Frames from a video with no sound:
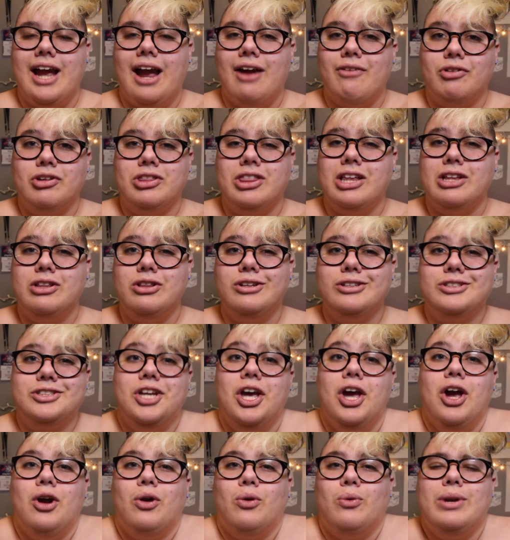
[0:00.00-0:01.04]
Everything looks
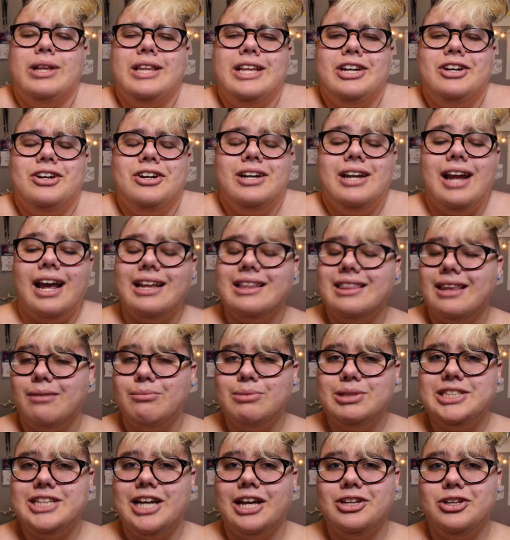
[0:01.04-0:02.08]
really good and let
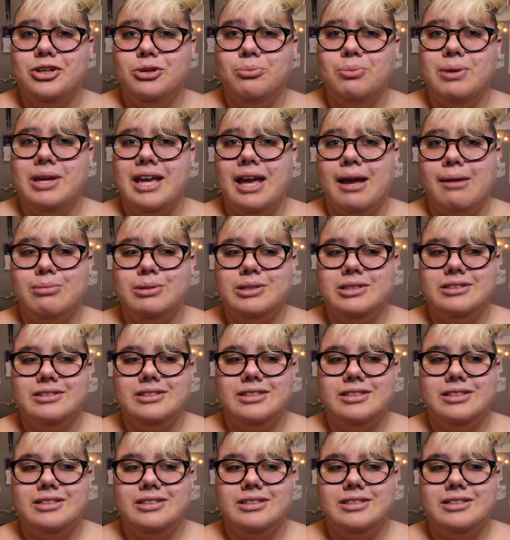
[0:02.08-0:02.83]
me tell you being able